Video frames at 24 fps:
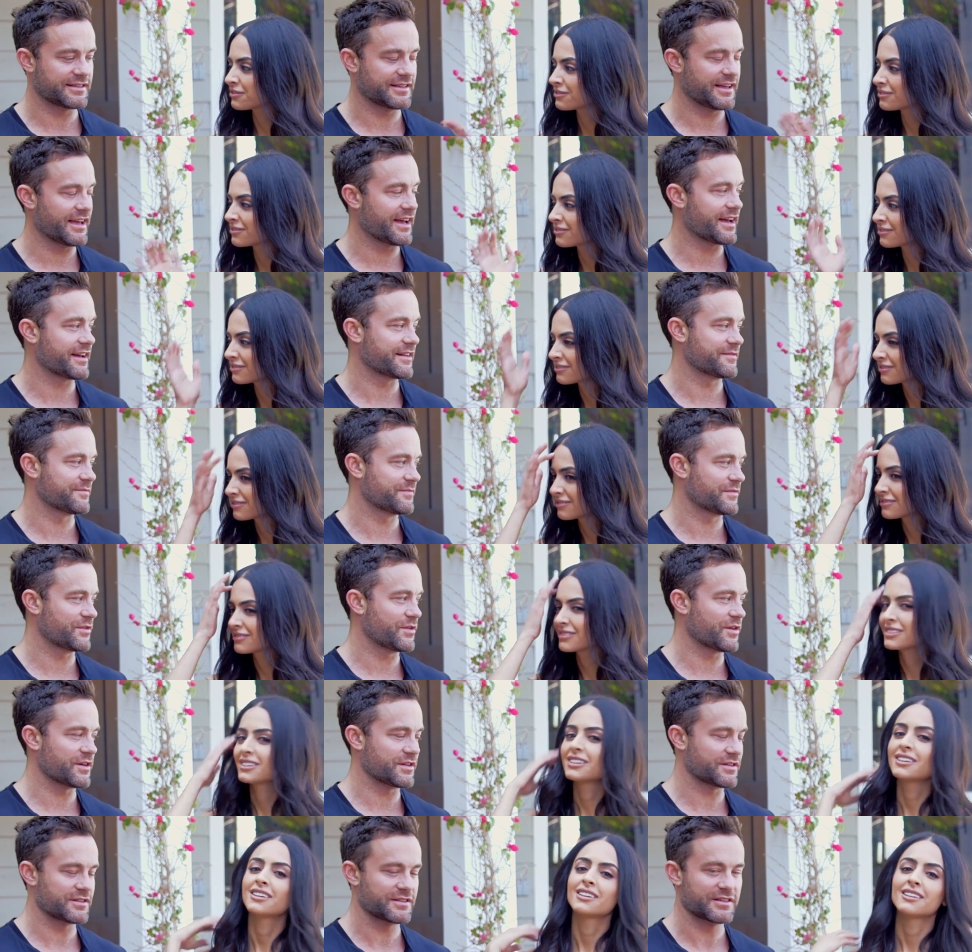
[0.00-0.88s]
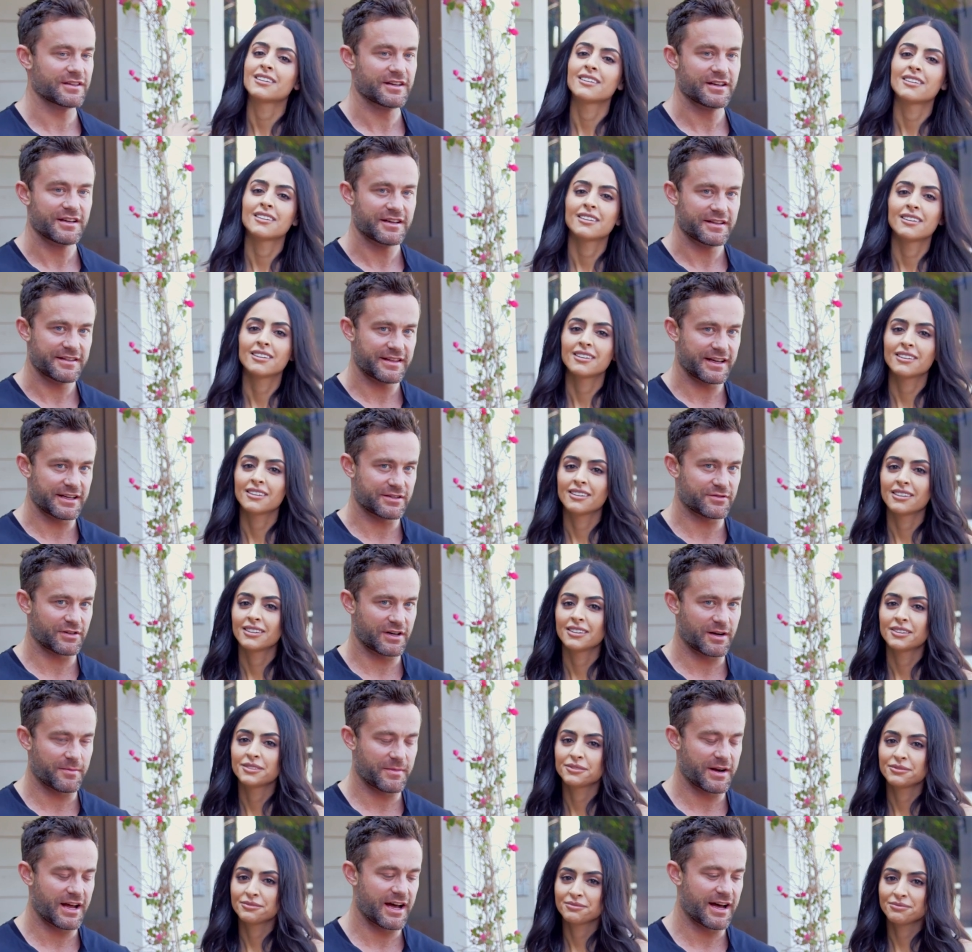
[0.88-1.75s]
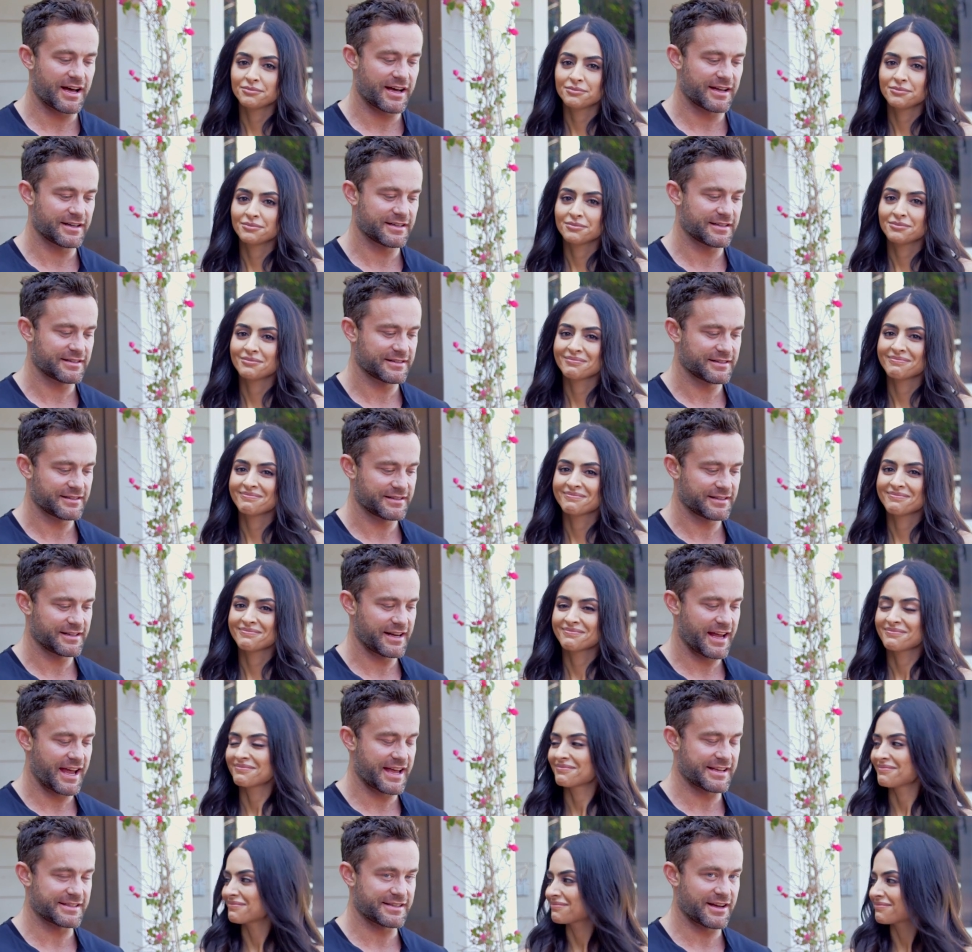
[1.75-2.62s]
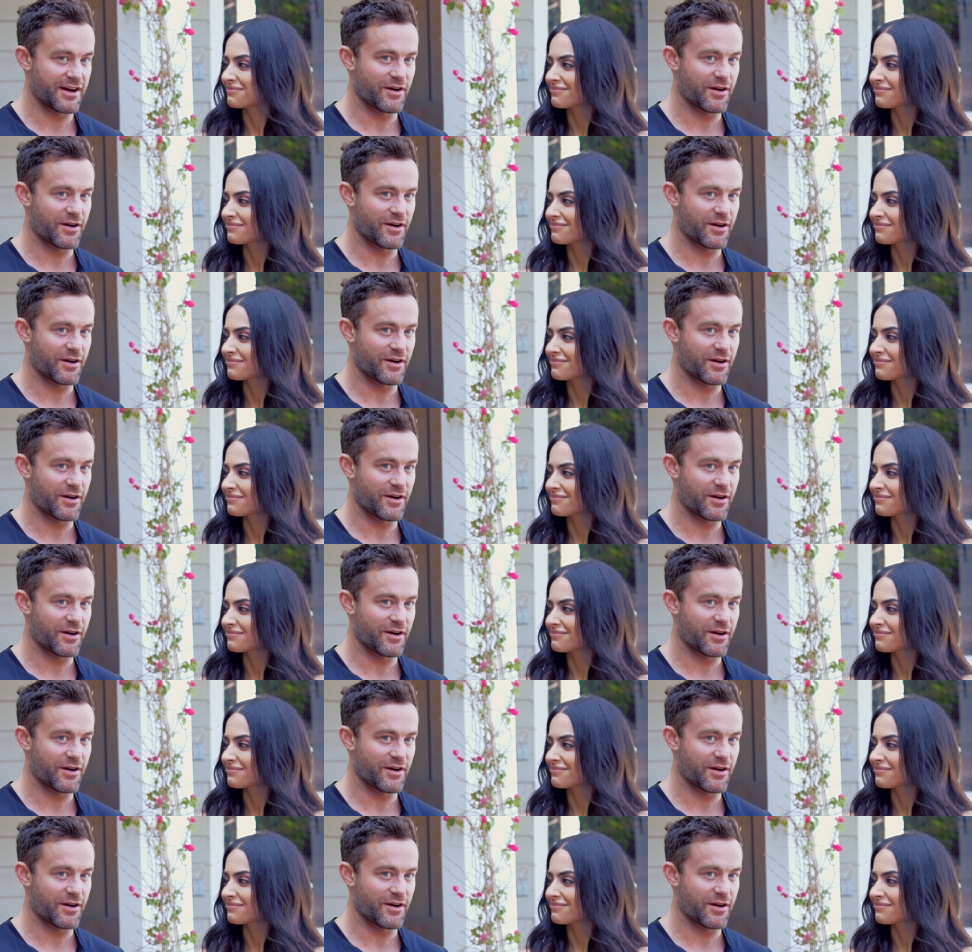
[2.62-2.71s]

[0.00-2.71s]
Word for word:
Speaker 1: Too. Yeah, of course. Thanks for coming on. As